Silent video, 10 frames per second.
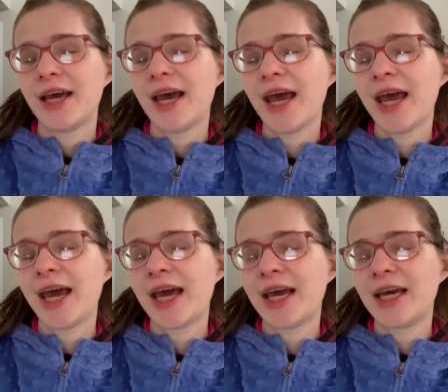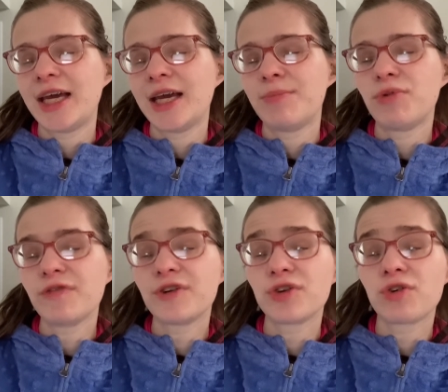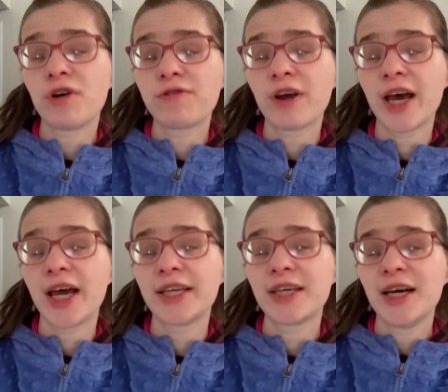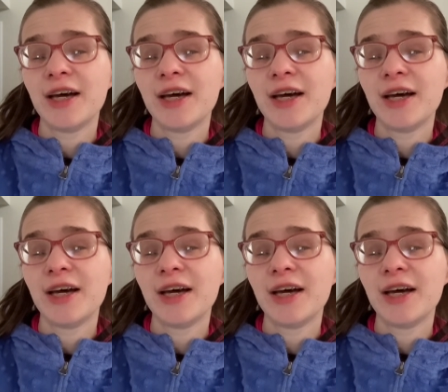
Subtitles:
a boyfriend or girlfriend,